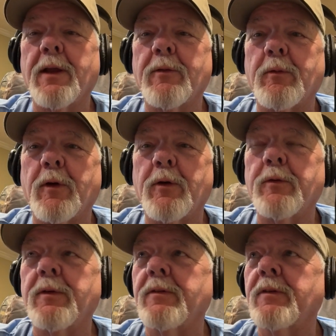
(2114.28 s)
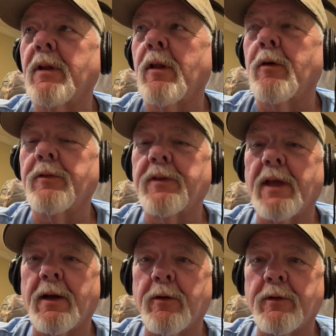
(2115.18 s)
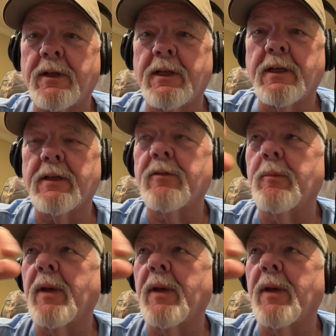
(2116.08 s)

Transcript: down the road. And Lauren's got her kids,